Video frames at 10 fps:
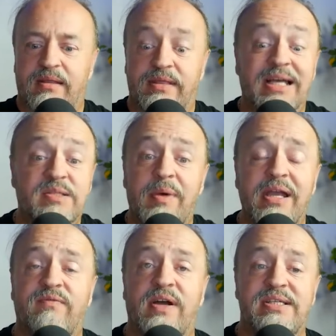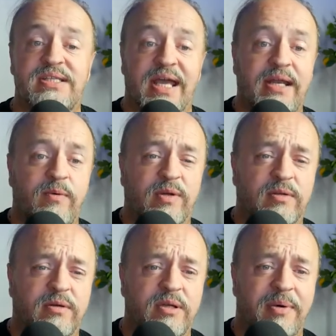That's my advice to anyone
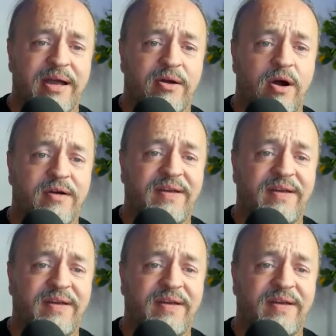looking to buy a car